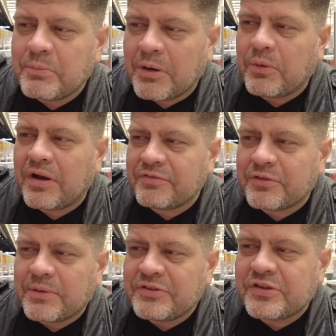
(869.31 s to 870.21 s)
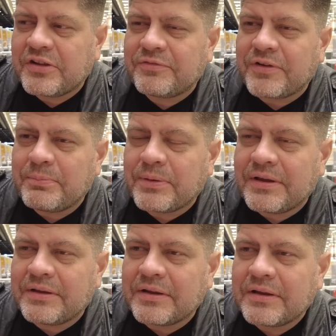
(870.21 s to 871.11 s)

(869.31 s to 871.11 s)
my wife and myself, I paid